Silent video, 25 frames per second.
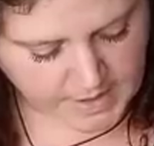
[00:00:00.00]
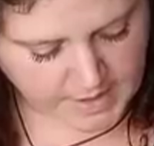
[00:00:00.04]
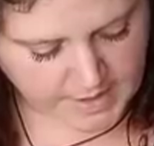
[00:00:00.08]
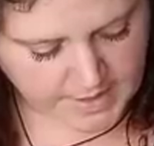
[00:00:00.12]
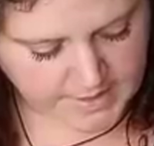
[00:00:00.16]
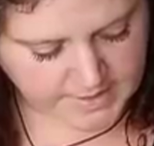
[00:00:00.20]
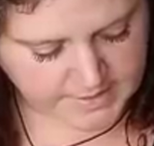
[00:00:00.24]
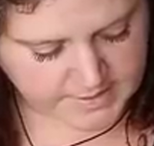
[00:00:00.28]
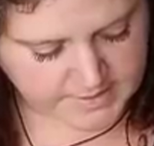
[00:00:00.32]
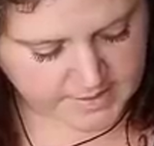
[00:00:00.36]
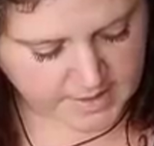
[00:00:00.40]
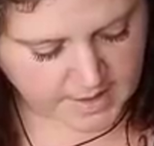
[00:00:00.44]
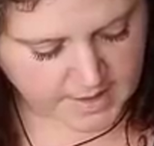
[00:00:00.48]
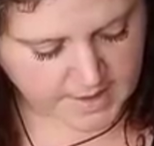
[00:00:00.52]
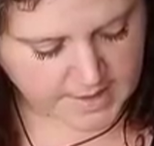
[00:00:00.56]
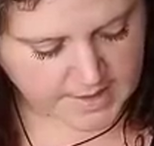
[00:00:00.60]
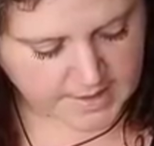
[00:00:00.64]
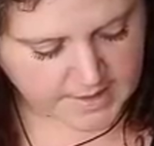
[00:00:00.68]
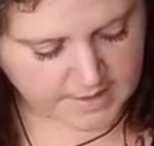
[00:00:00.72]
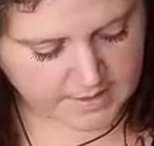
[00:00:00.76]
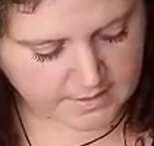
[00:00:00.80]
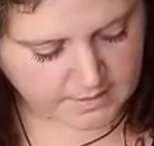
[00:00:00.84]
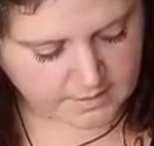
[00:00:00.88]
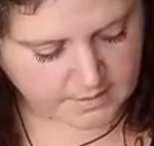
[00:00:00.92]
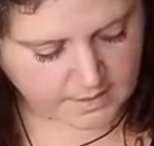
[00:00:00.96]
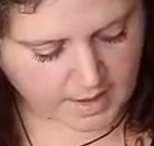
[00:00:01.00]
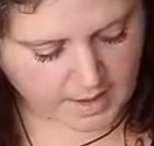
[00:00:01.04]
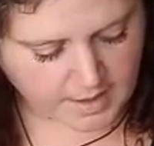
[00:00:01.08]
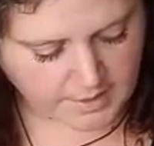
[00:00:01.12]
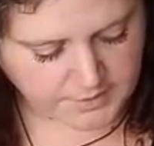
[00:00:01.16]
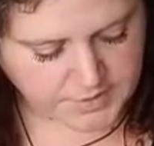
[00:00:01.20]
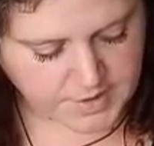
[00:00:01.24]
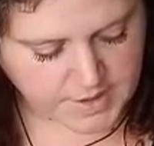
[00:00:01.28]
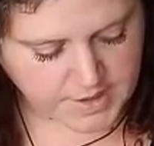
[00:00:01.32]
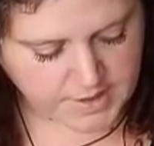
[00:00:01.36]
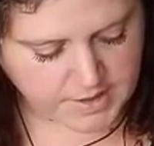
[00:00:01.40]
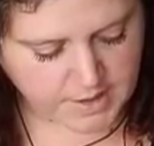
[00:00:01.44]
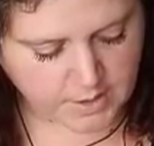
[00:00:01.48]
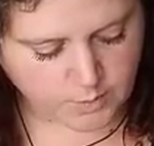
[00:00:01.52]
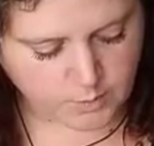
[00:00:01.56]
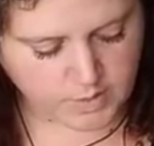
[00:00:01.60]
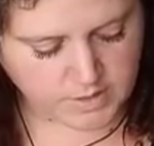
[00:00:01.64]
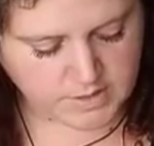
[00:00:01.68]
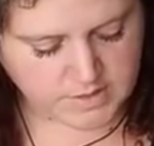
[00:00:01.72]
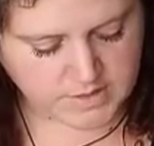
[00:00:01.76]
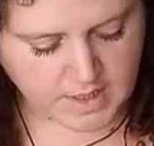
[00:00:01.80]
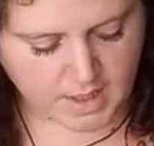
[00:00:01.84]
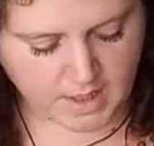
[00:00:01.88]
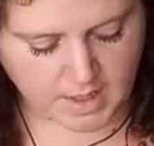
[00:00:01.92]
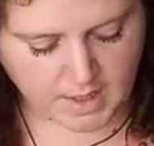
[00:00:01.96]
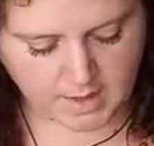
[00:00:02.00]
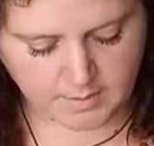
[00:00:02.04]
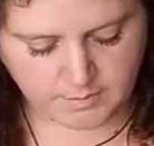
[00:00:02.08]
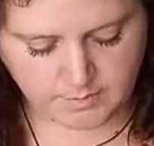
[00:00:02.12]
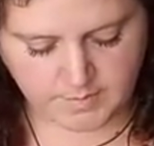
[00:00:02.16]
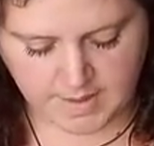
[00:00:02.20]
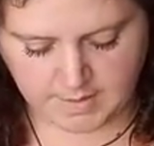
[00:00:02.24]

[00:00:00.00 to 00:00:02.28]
And it's like, I think at one time,